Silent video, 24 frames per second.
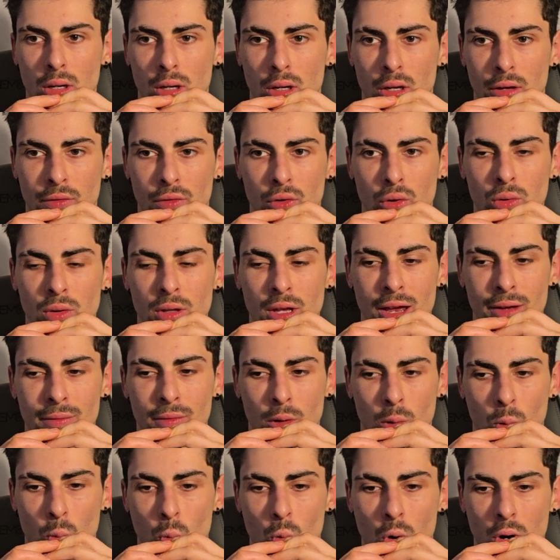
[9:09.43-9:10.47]
If you only have
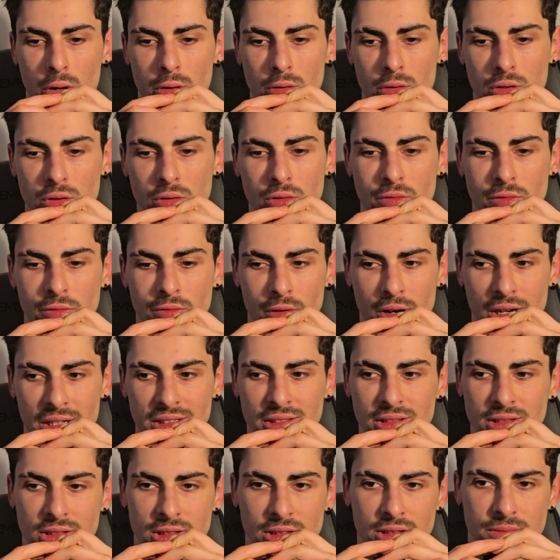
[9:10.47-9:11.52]
like 1 or 2
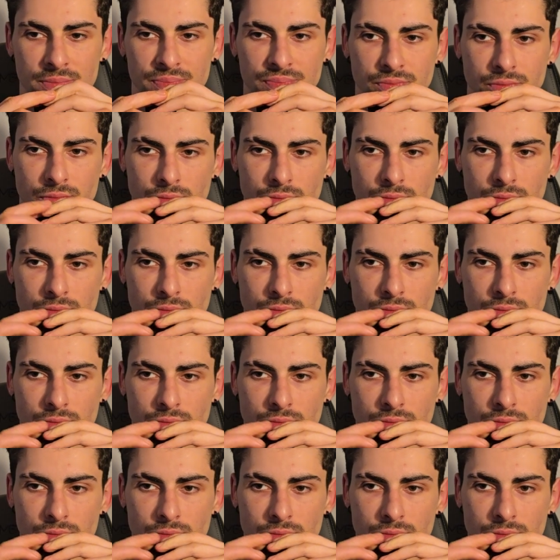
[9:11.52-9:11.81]
friends,